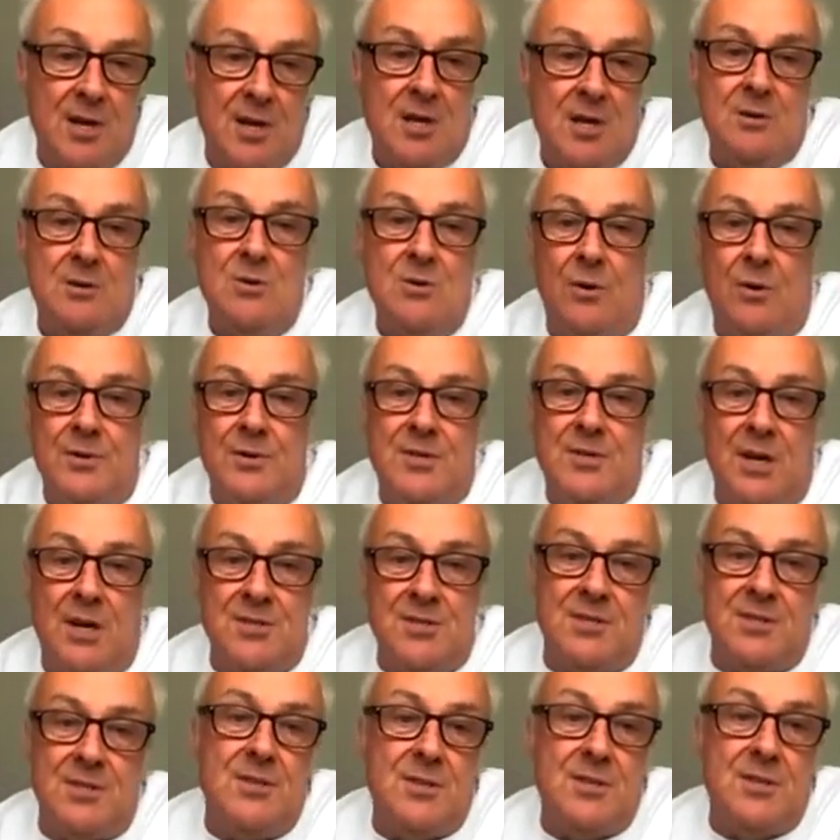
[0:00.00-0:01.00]
not
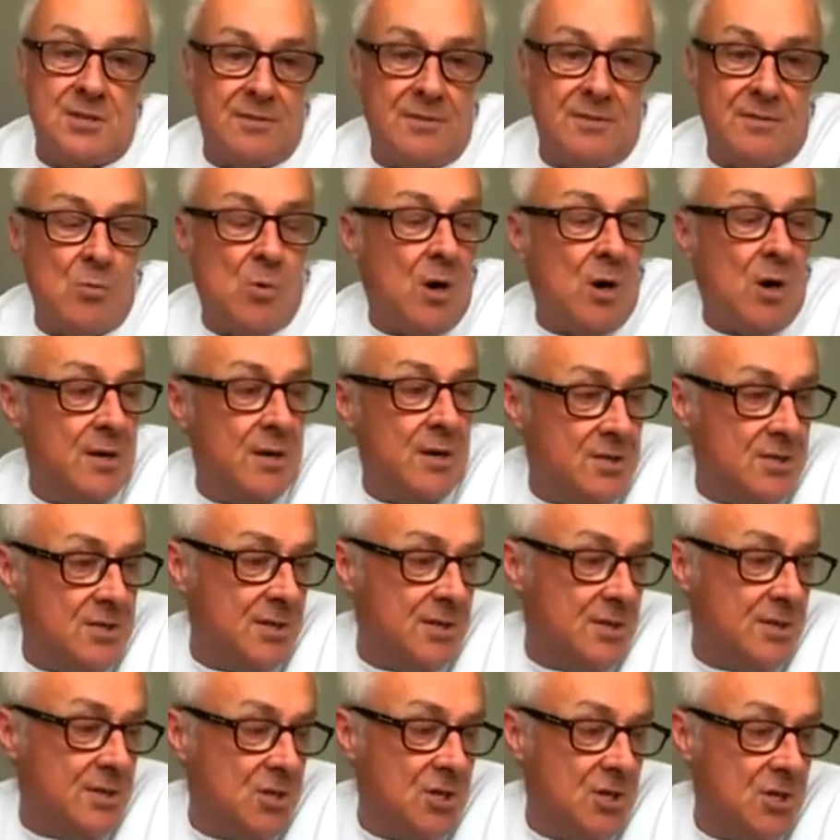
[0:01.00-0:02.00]
dozens of wires to
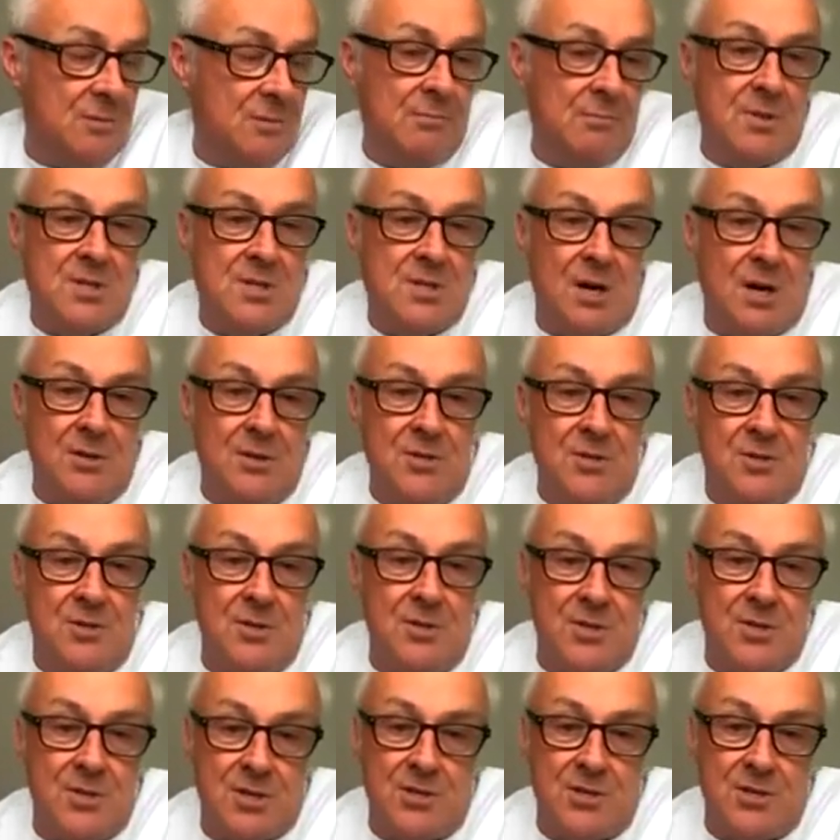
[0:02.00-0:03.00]
the chip, but
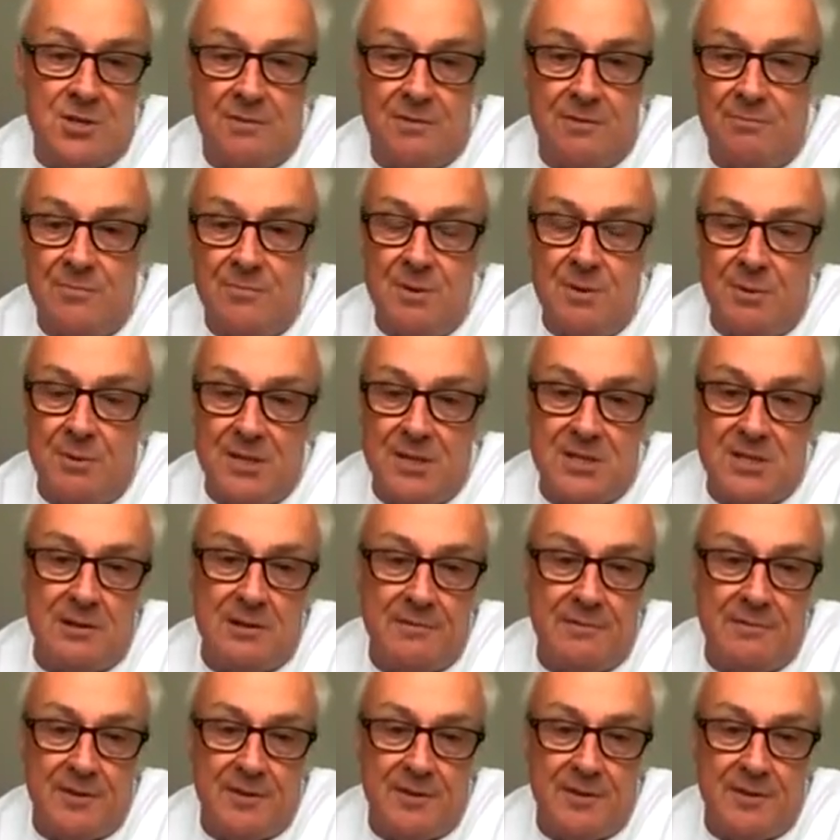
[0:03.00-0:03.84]
hundreds, because you might have,